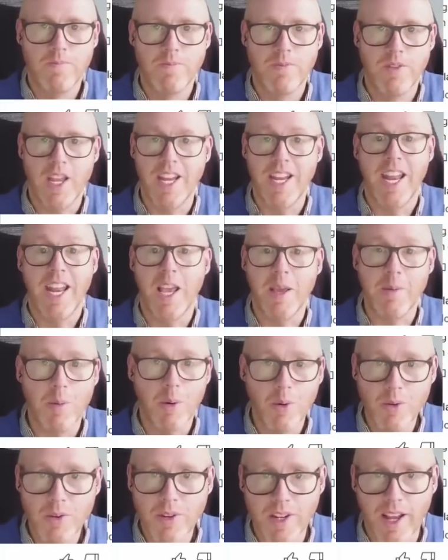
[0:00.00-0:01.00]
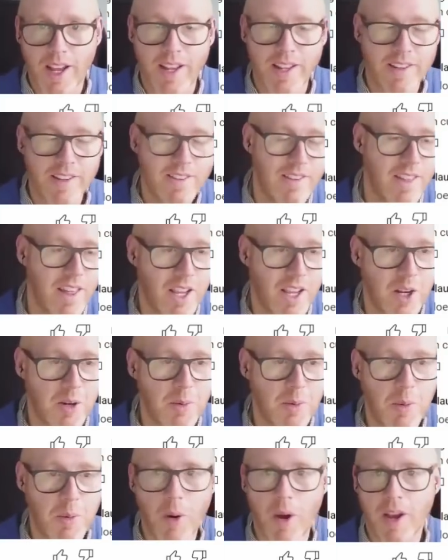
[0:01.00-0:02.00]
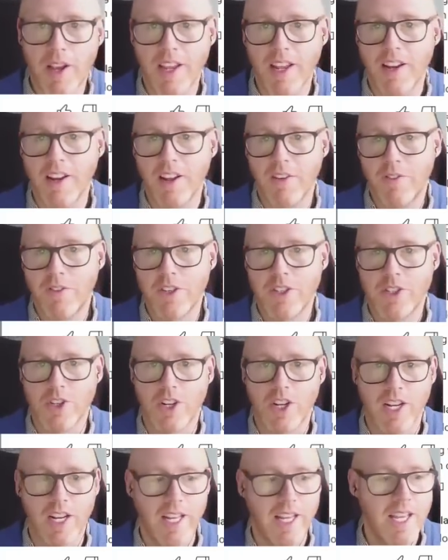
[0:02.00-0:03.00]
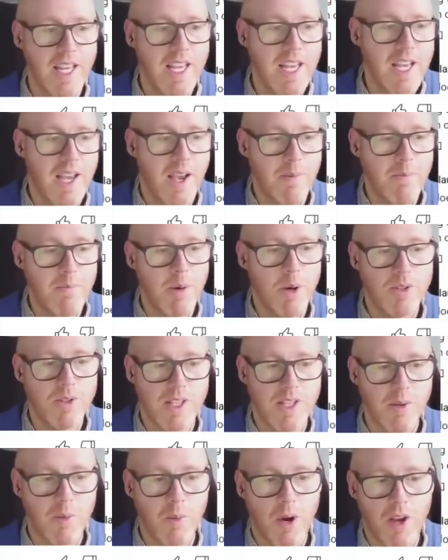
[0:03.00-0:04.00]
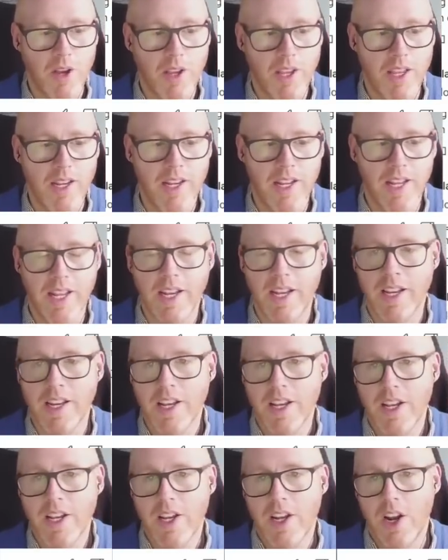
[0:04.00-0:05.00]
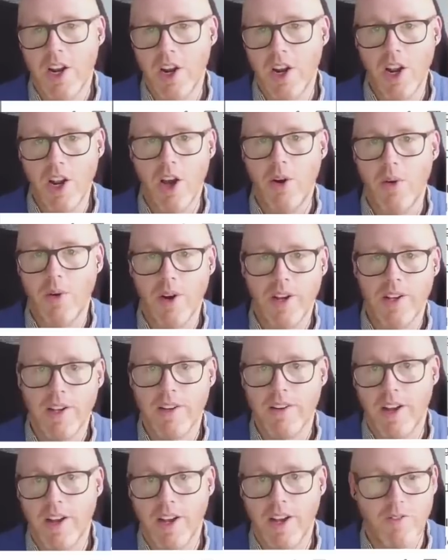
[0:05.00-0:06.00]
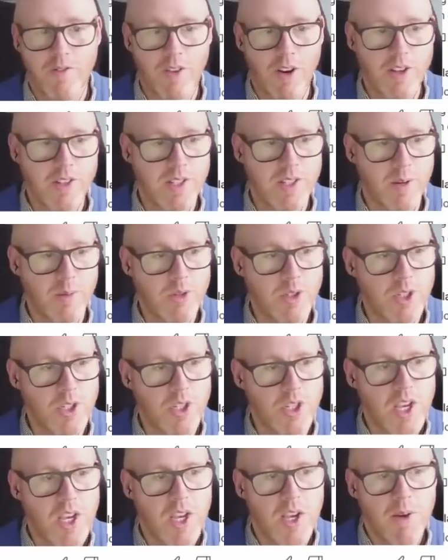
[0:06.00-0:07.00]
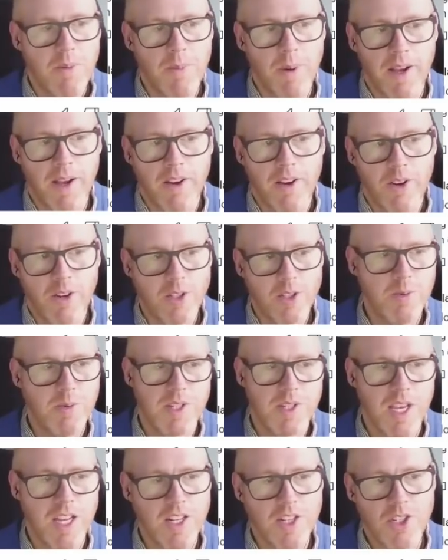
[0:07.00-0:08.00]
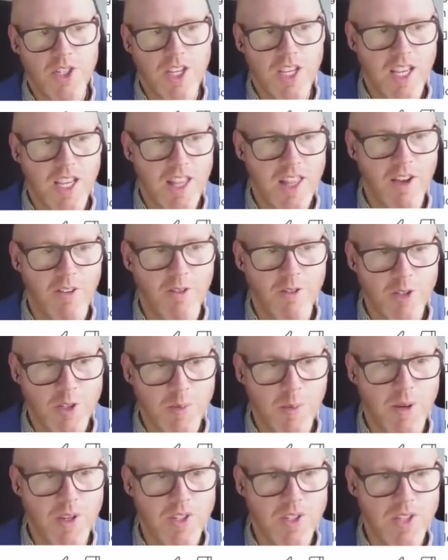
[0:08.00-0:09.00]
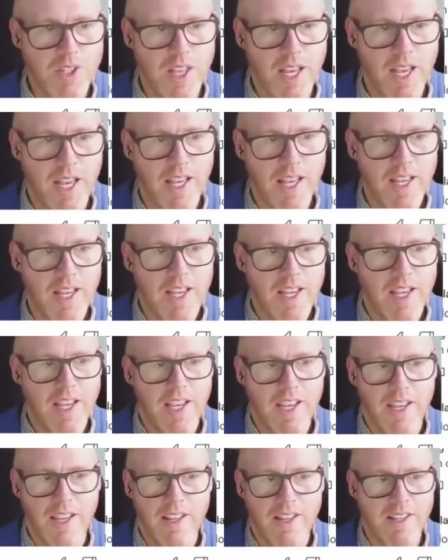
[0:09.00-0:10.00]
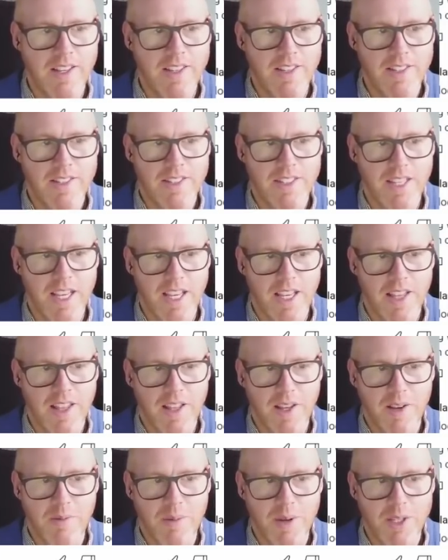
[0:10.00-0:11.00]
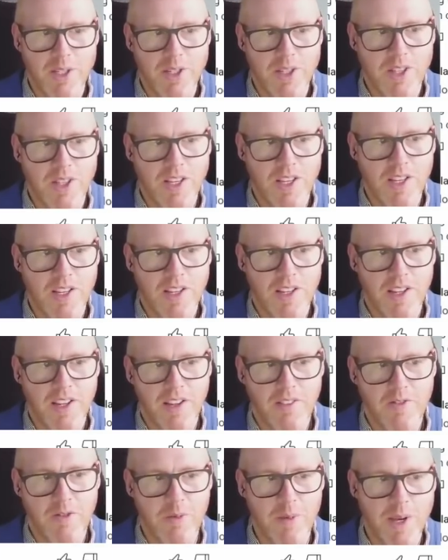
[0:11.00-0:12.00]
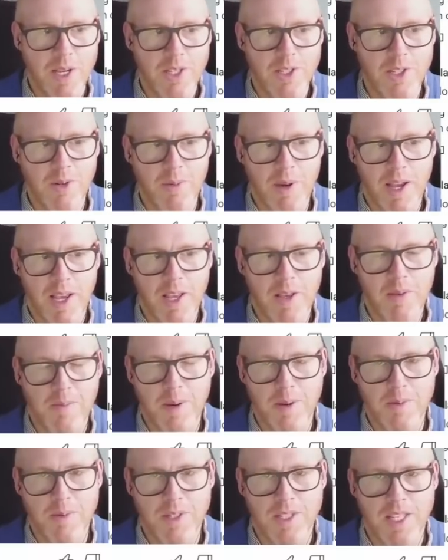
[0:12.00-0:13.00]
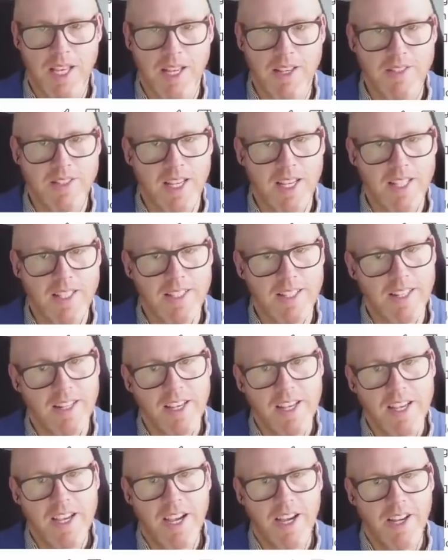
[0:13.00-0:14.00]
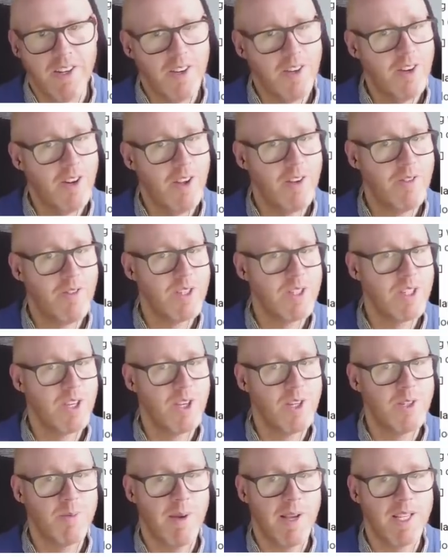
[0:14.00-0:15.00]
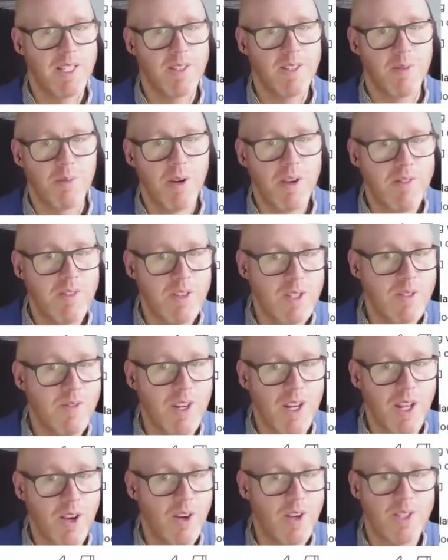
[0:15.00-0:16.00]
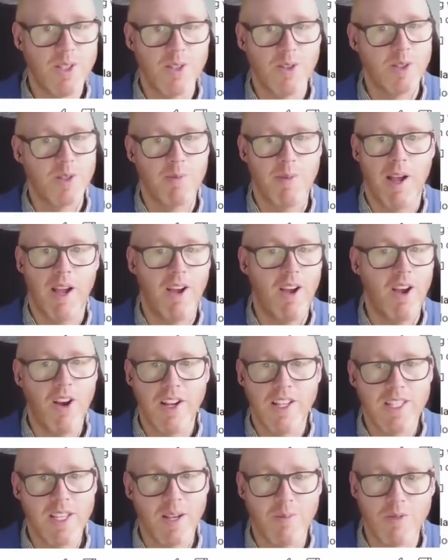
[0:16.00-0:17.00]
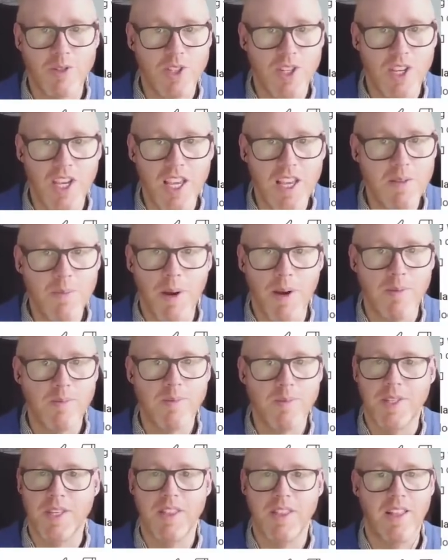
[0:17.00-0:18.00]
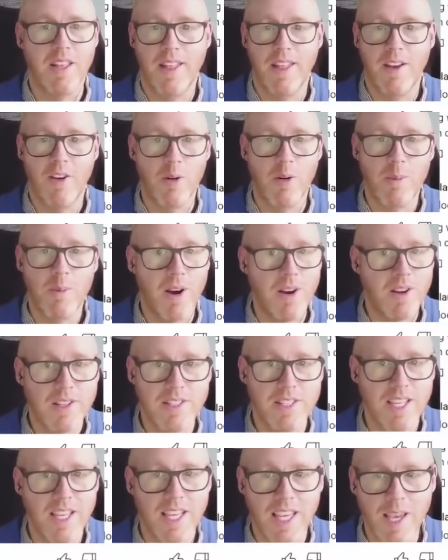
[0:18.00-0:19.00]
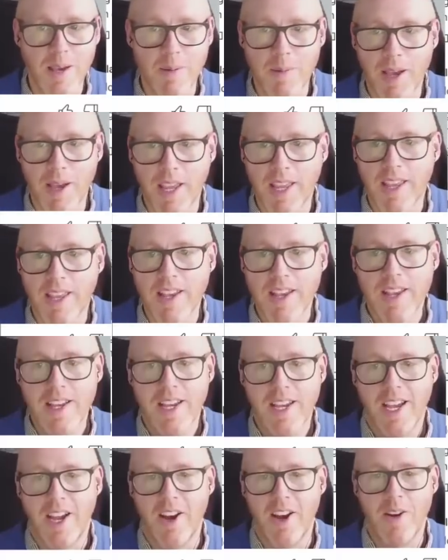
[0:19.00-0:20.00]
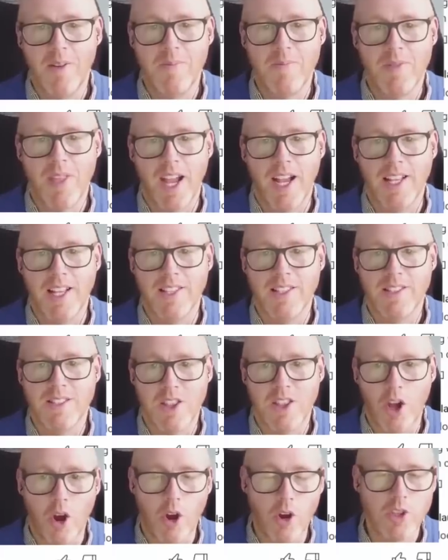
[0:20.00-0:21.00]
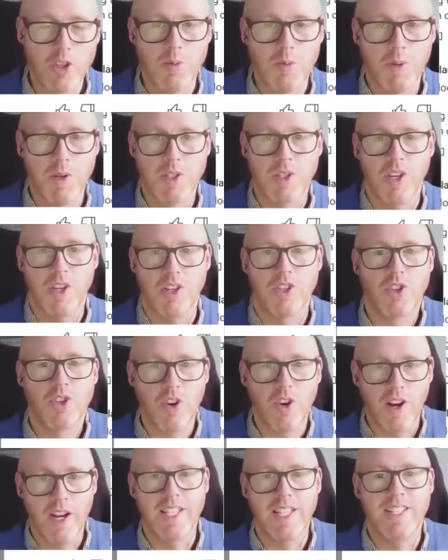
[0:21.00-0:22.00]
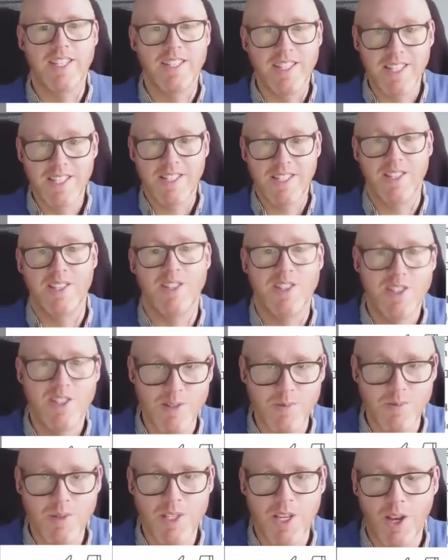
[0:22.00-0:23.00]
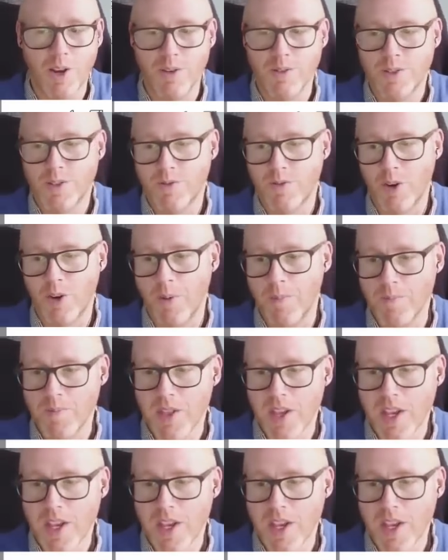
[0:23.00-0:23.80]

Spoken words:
enabled, and they're going to be working efficiently and mostly working in lower flow temperatures. But Octopus Energy, in their response there, is saying that much of the information about heat pumps is outdated. I don't know if this goes back to a previous video I talked about high temperature heat pumps and that they're a marketing gimmick, and the Octopus are trying to distance themselves from